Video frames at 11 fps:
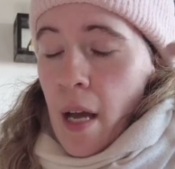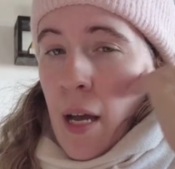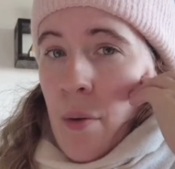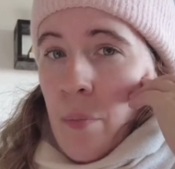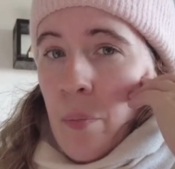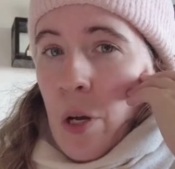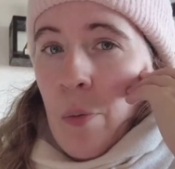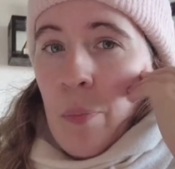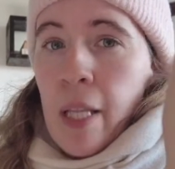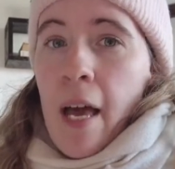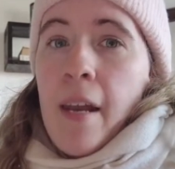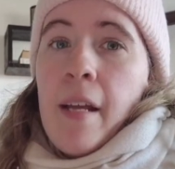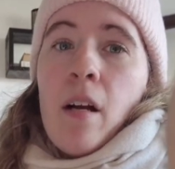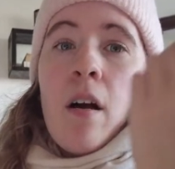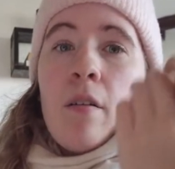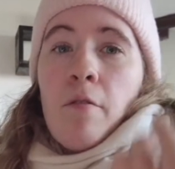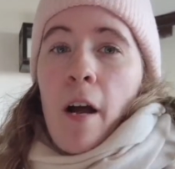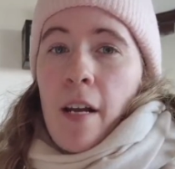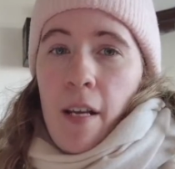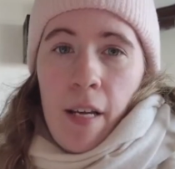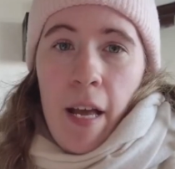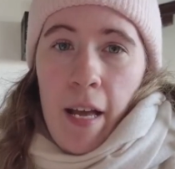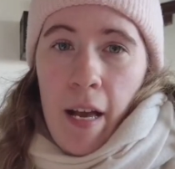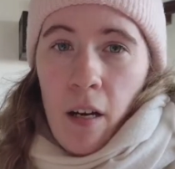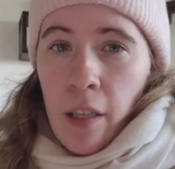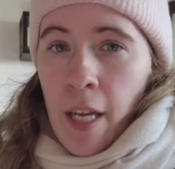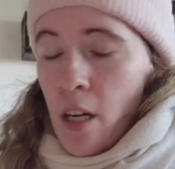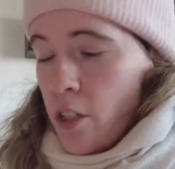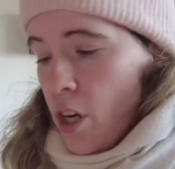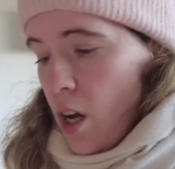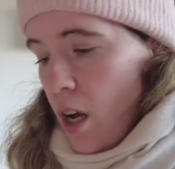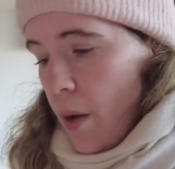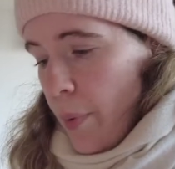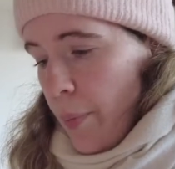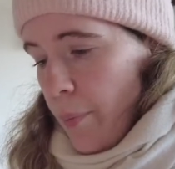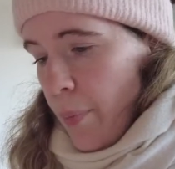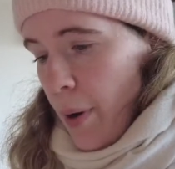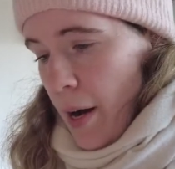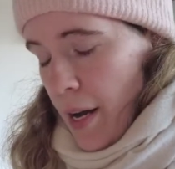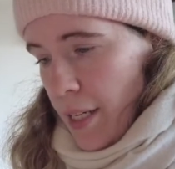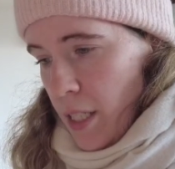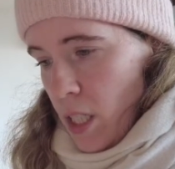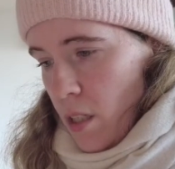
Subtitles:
I'm planning on finding a healthcare job, but